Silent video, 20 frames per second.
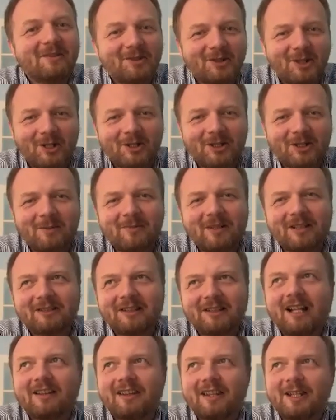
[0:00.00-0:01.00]
talking about
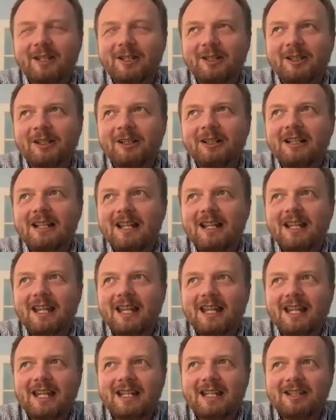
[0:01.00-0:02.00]
healthcare
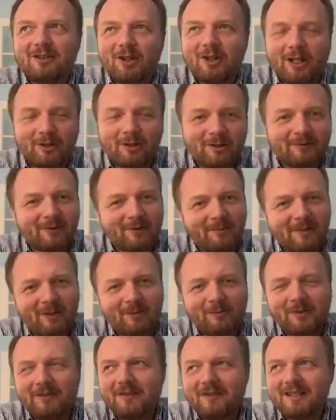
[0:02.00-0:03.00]
in general from our
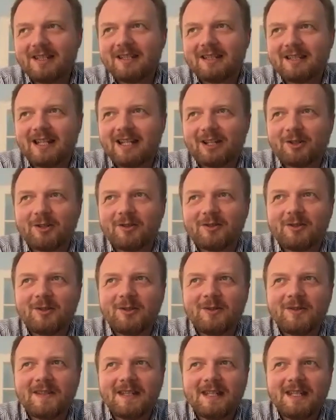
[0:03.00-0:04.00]
previous discussions. Do you
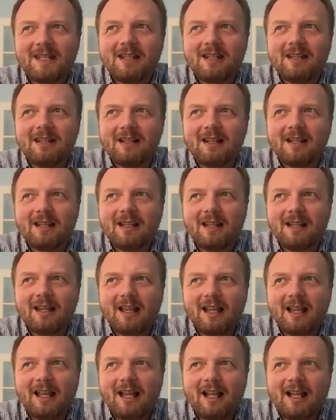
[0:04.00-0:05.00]
see
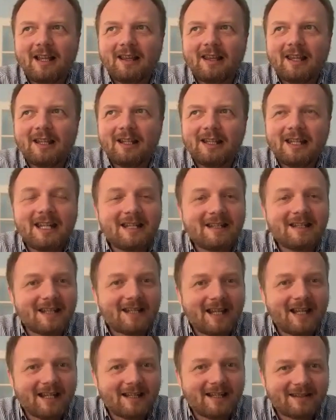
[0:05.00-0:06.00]
other
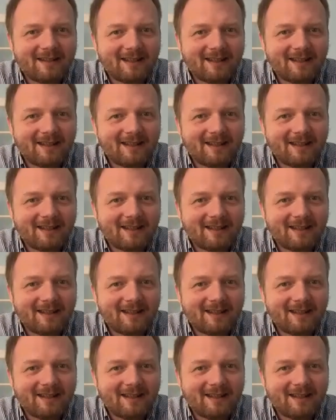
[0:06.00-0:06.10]
insights